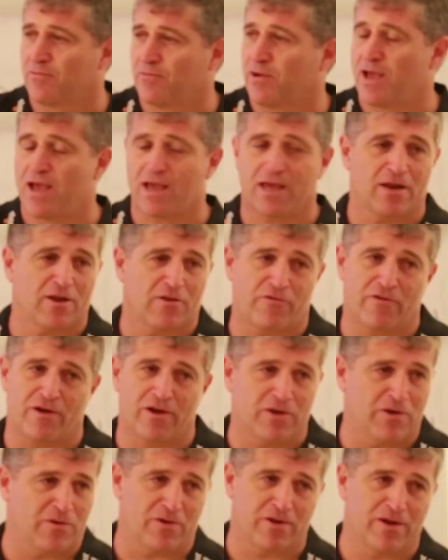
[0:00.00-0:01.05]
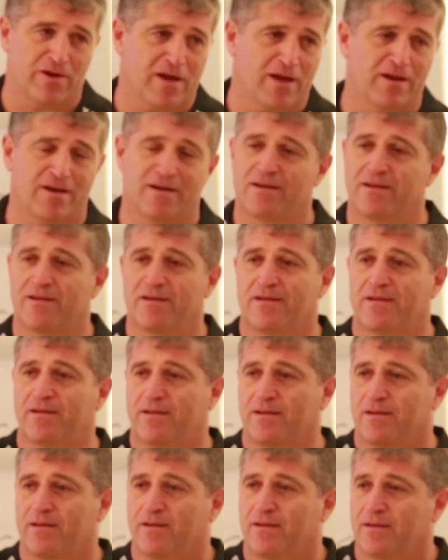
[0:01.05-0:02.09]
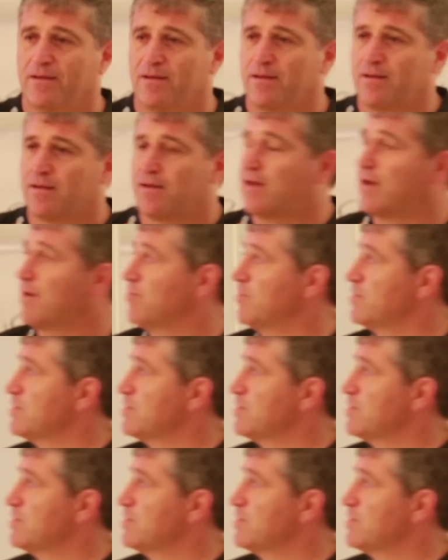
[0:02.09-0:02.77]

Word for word: We ain't going to throw you on your own. And it